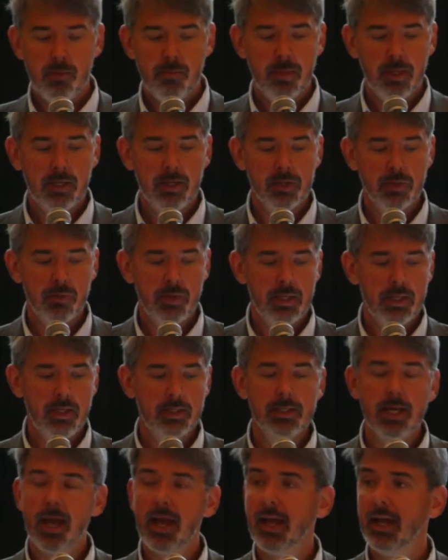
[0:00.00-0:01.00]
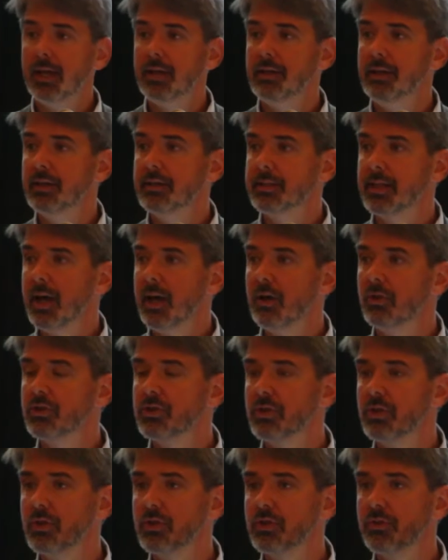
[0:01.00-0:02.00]
because we need to hand it down
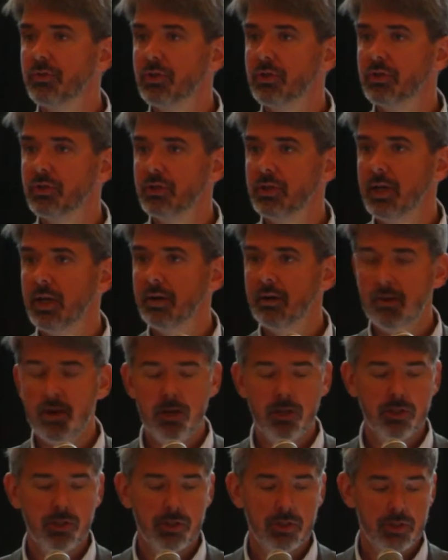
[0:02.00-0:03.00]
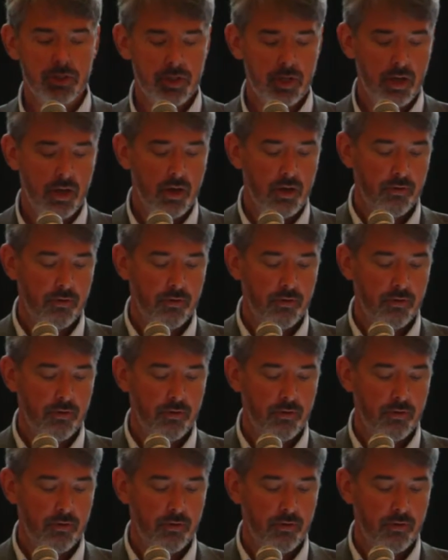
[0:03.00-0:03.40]
to those future generations